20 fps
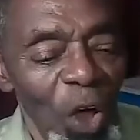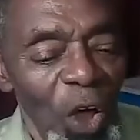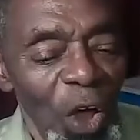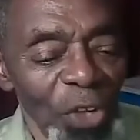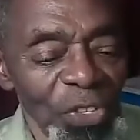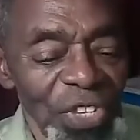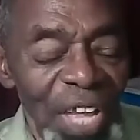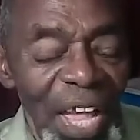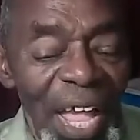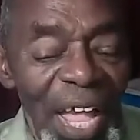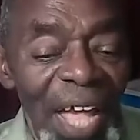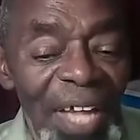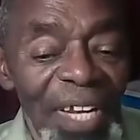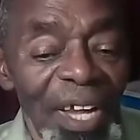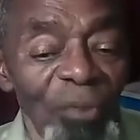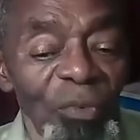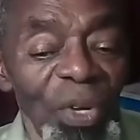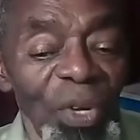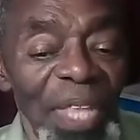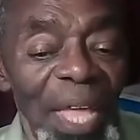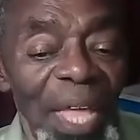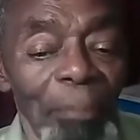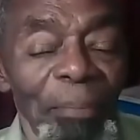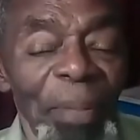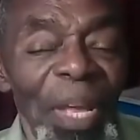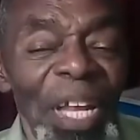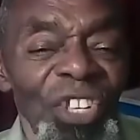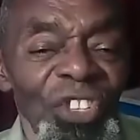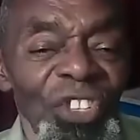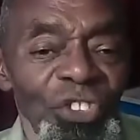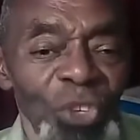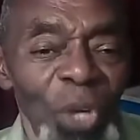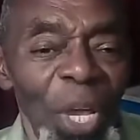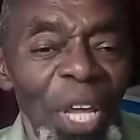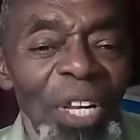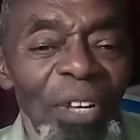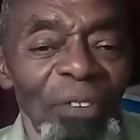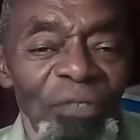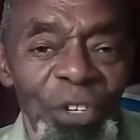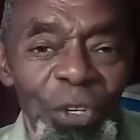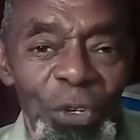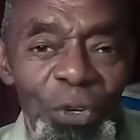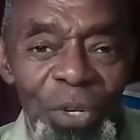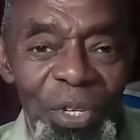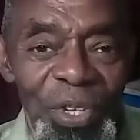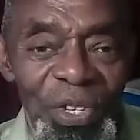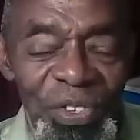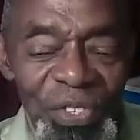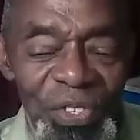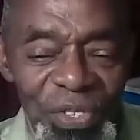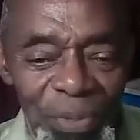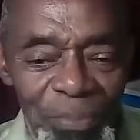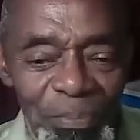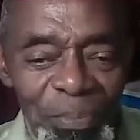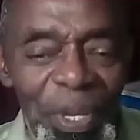you all tied up with administrative duties,